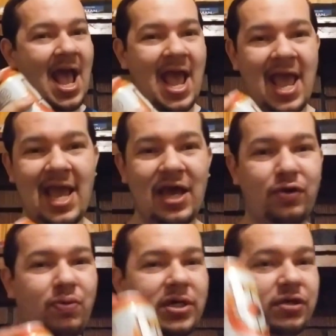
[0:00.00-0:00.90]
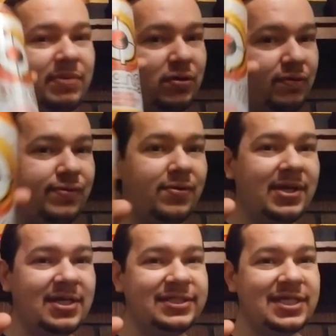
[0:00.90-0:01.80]
and we're going to be reviewing
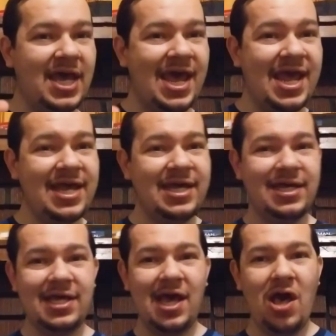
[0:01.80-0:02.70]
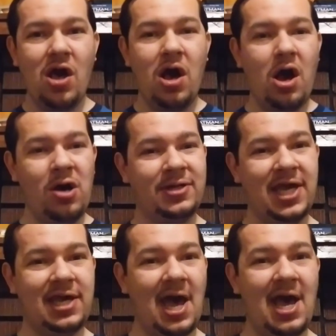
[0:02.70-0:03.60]
it today.
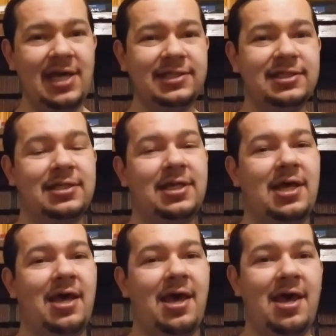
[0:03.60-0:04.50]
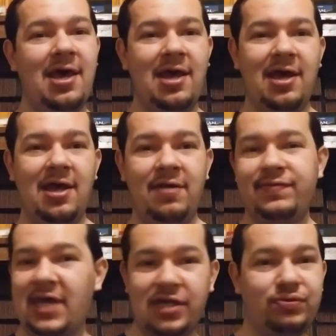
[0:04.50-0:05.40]
Okay guys, if
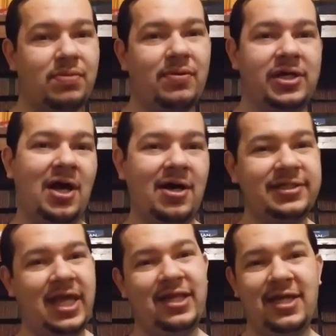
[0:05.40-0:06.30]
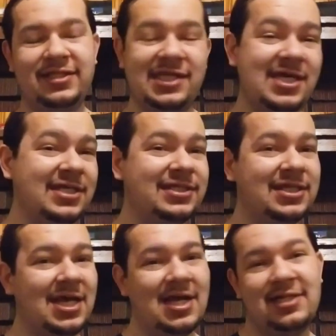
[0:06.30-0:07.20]
you guys want more content like this,
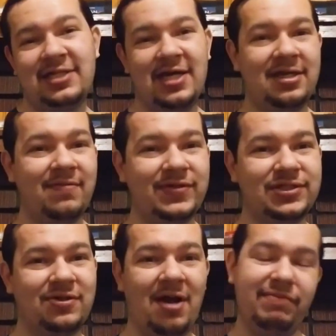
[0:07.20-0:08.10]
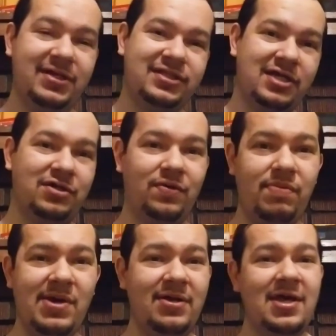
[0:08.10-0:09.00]
like, comment, subscribe, and hit that noti
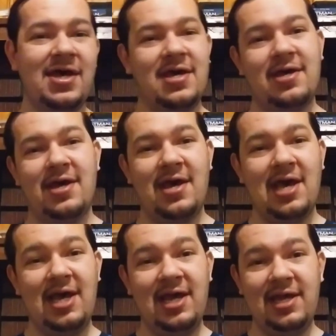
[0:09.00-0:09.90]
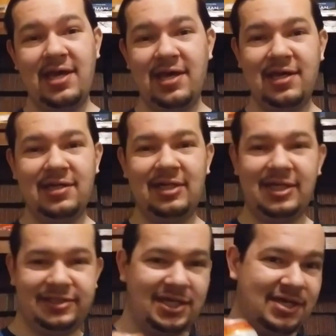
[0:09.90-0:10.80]
bell, and
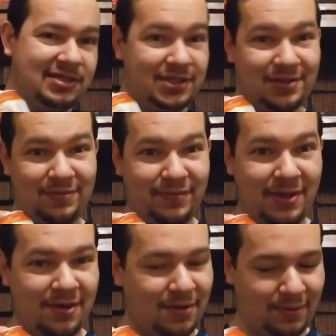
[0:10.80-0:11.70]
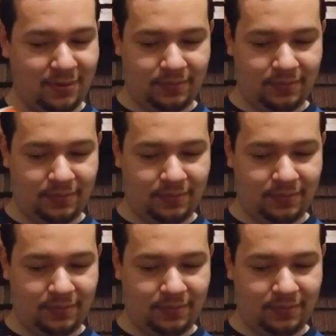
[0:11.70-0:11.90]
let's get into the review.